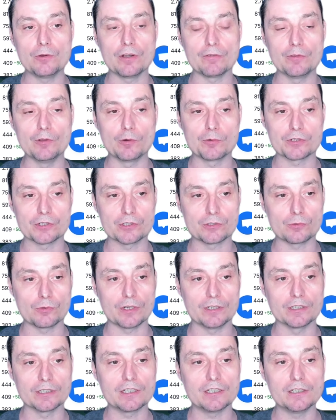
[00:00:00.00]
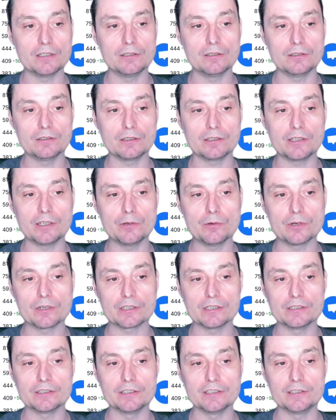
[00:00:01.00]
have the options to add a
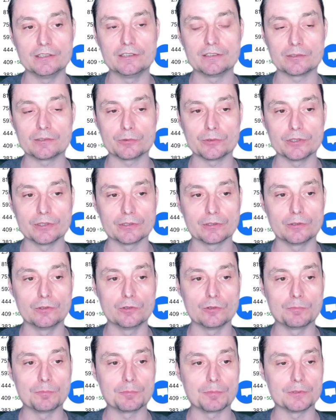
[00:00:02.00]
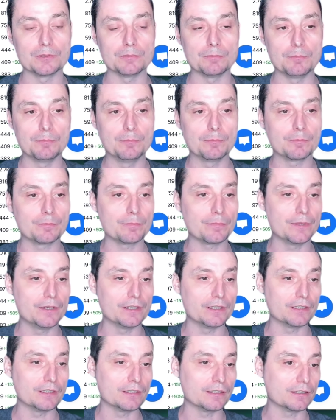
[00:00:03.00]
keyword, and this will group
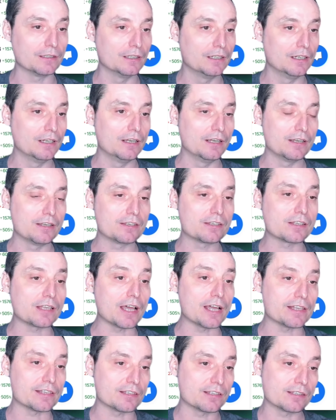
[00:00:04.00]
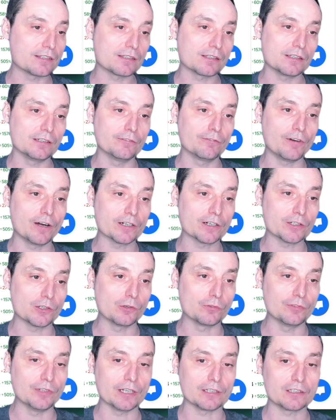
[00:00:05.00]
the stats in function
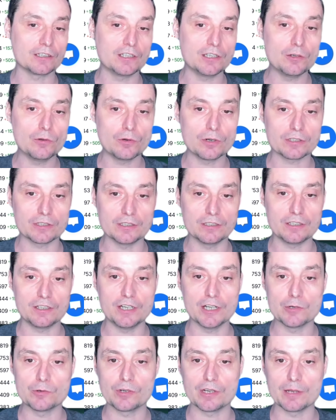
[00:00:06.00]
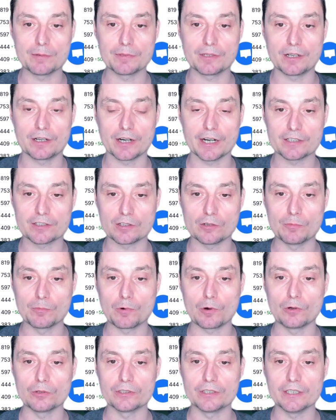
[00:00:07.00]
of that keyword. In here you can create
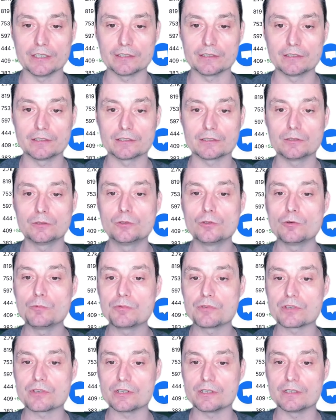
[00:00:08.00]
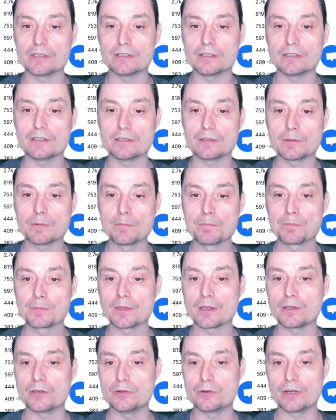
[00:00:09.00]
some content groups, and
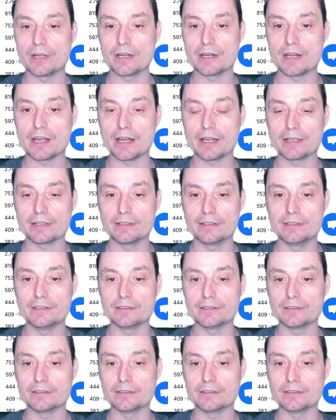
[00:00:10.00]
you can add